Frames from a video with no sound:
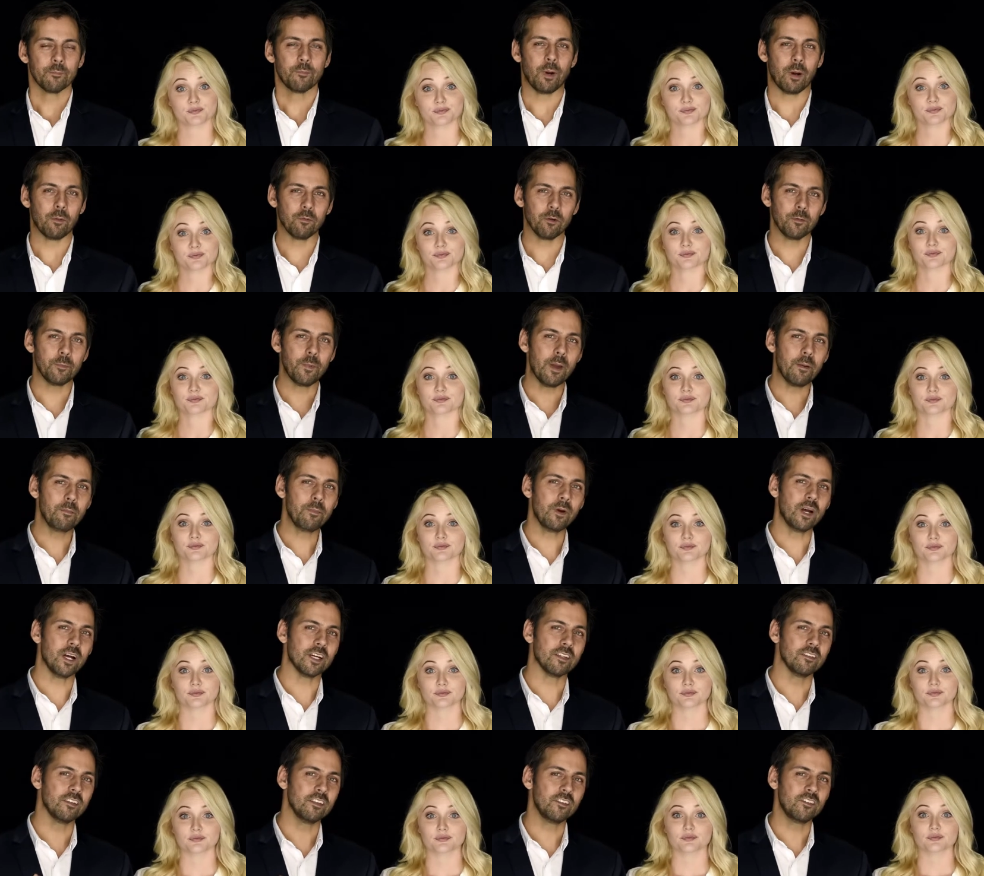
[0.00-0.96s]
Speaker 1: But remember,
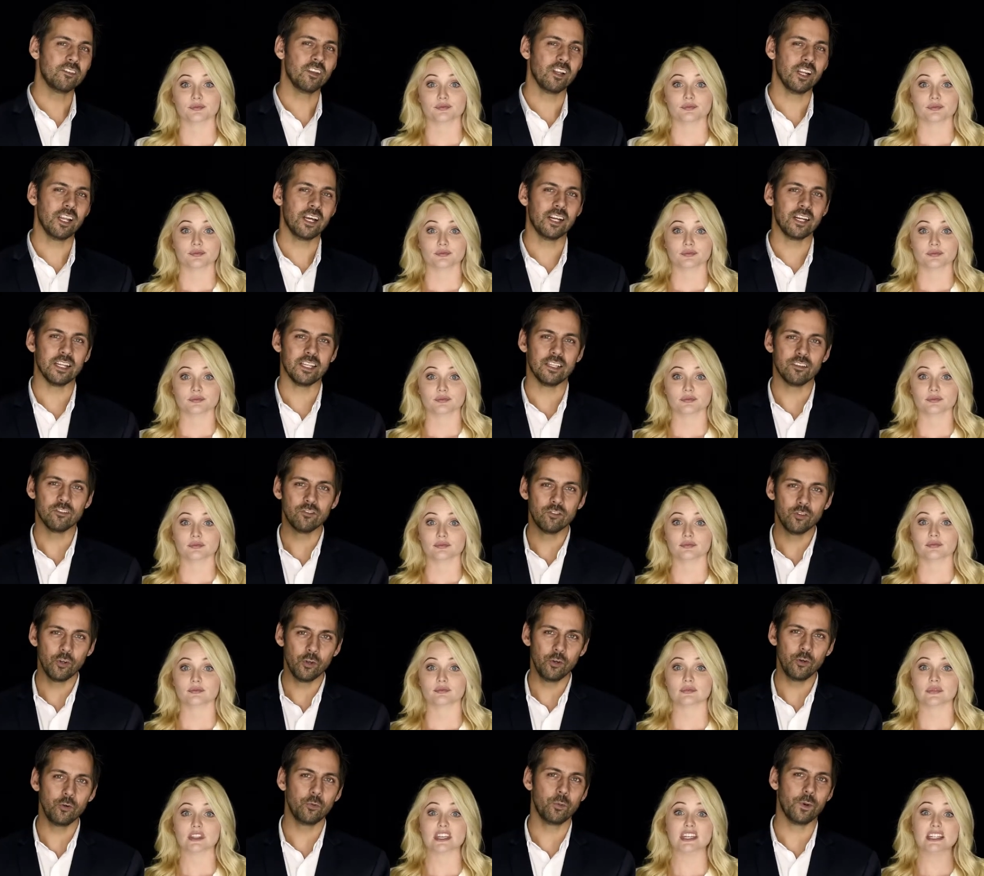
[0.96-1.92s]
it did sell out in
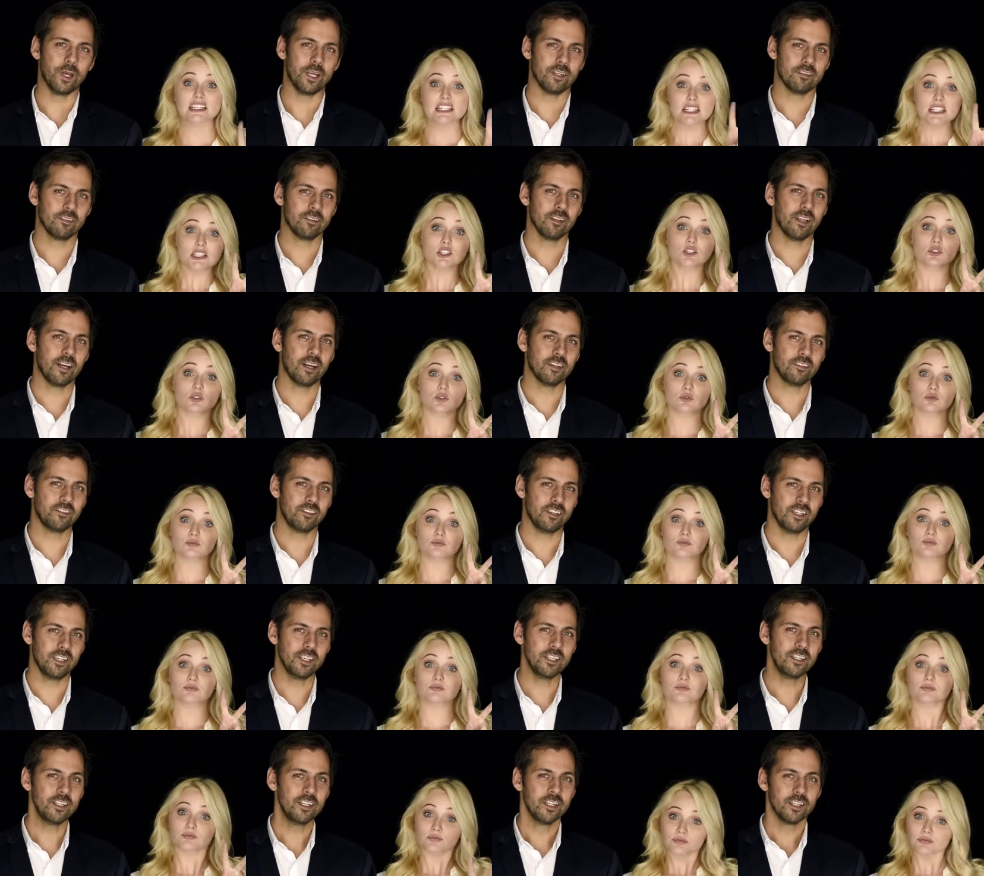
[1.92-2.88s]
2 weeks last
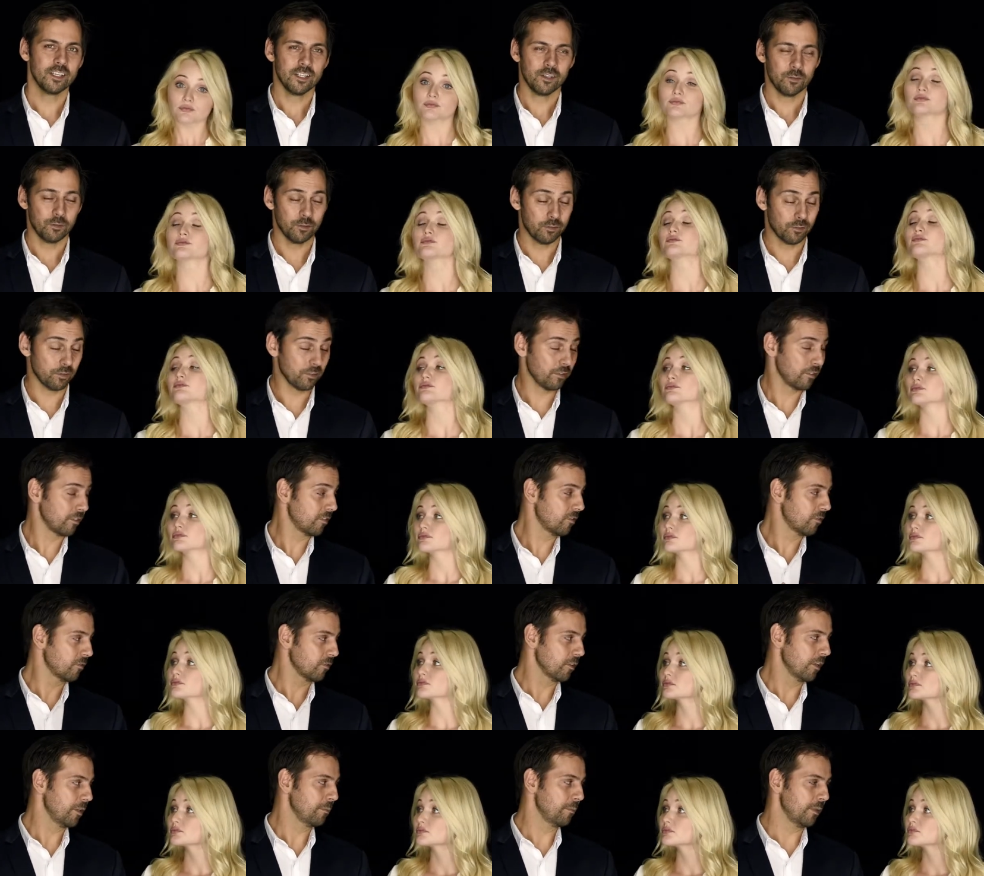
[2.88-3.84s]
year, which was
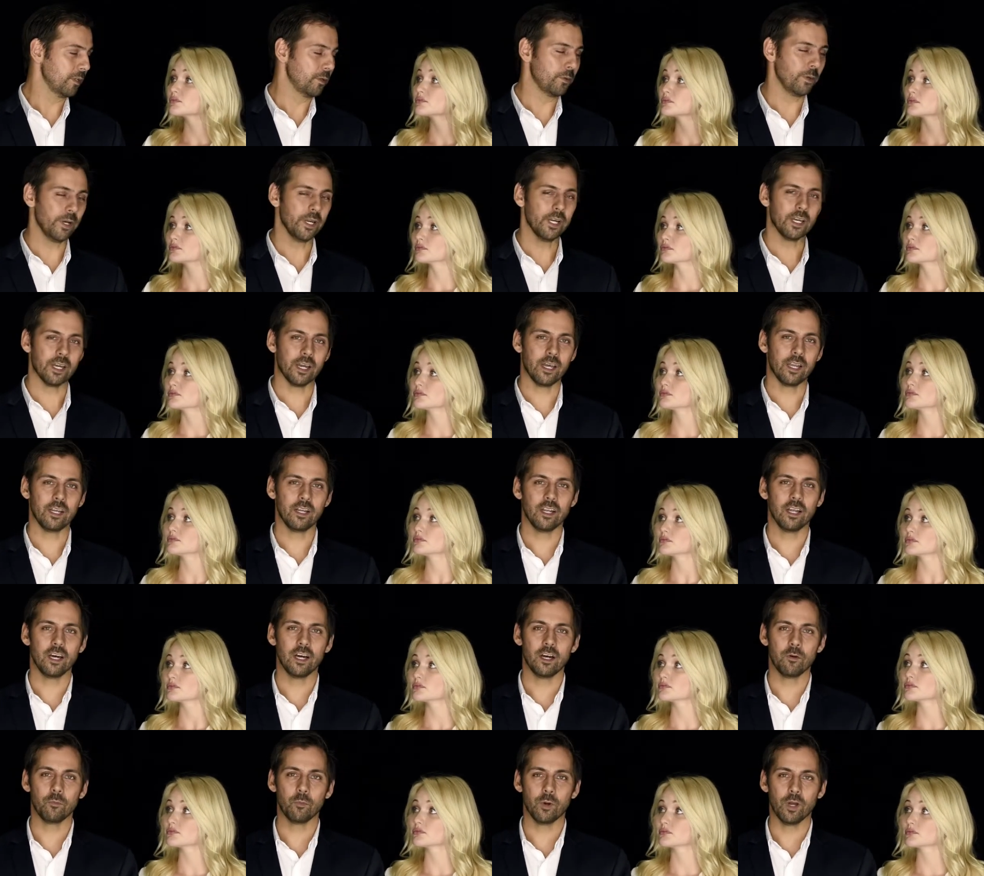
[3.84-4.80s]
extremely quick, and
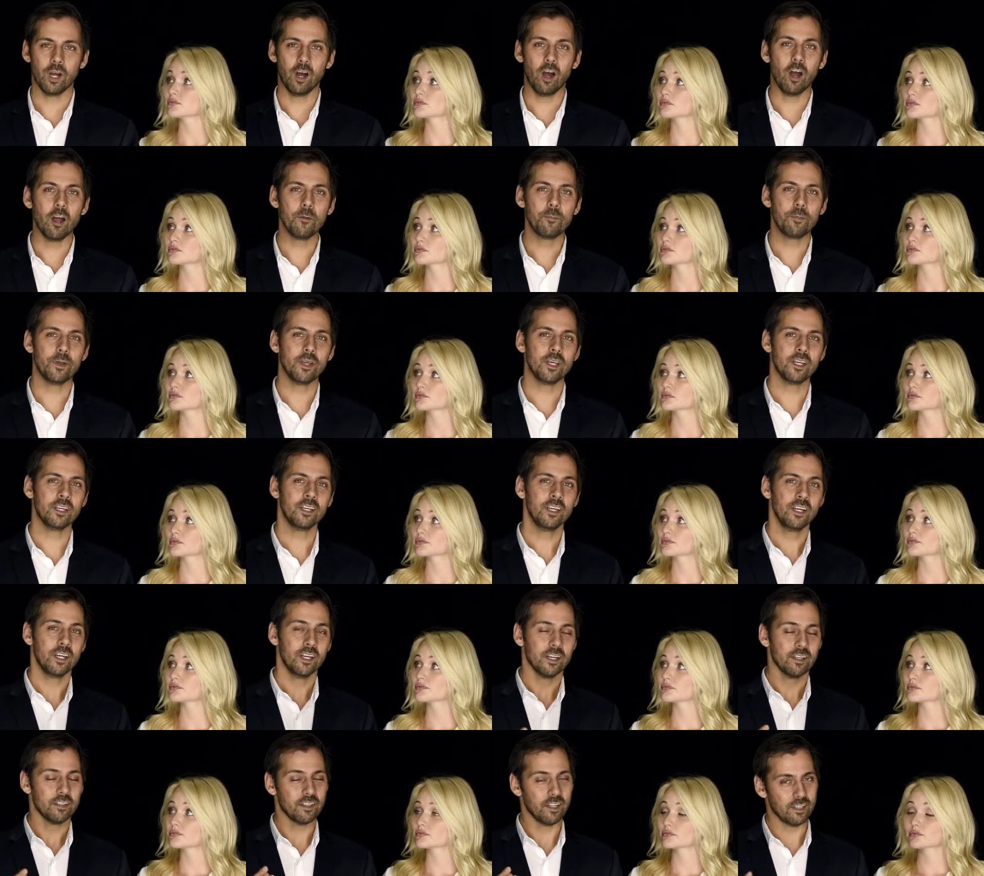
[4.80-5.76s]
we're hoping
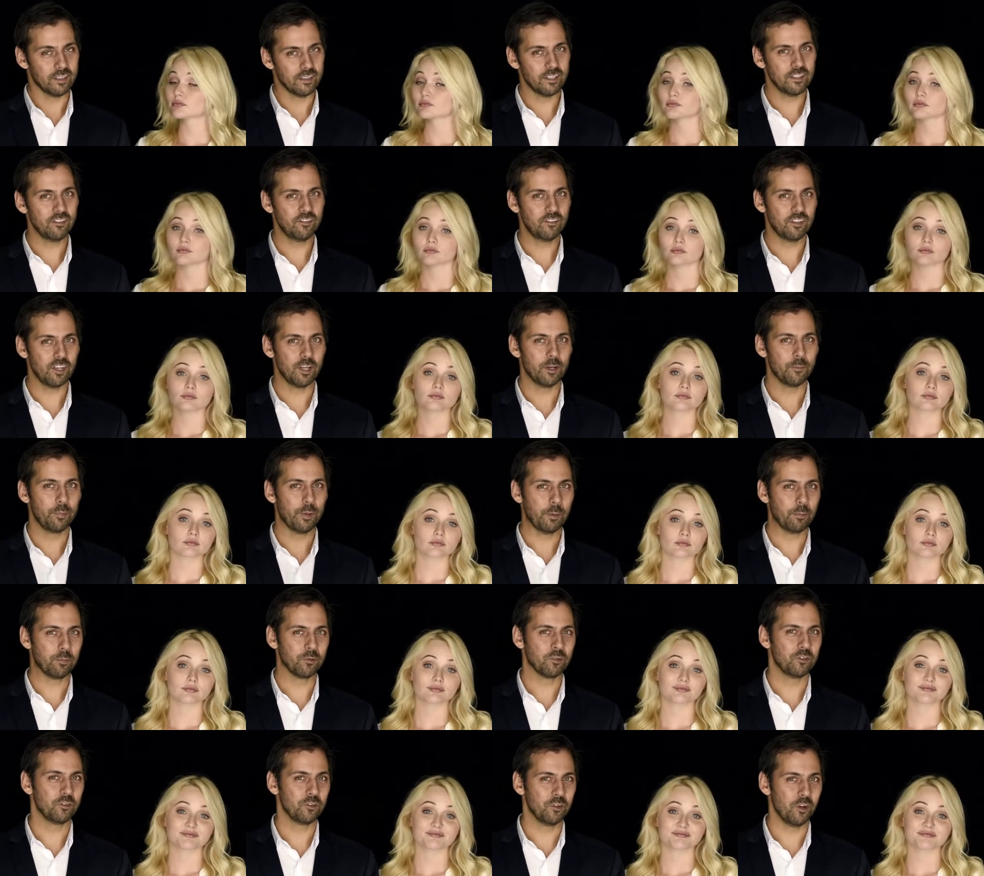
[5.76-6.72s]
that this year
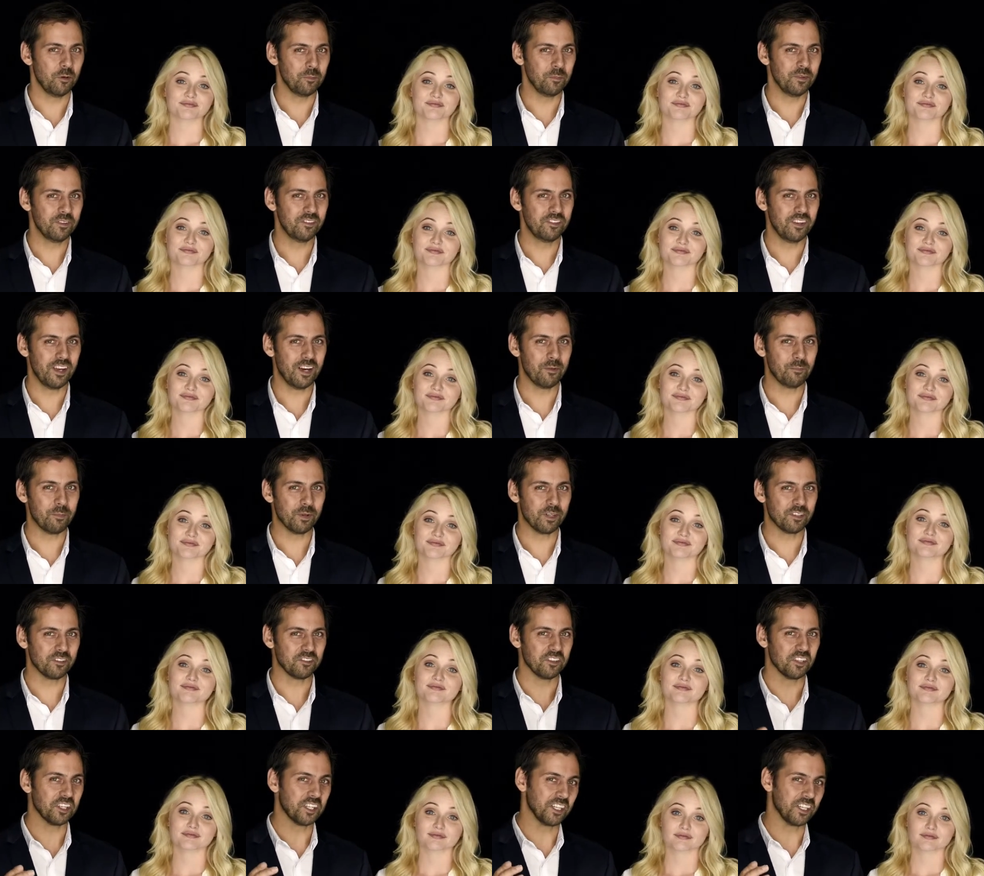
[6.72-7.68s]
people do not miss out because they're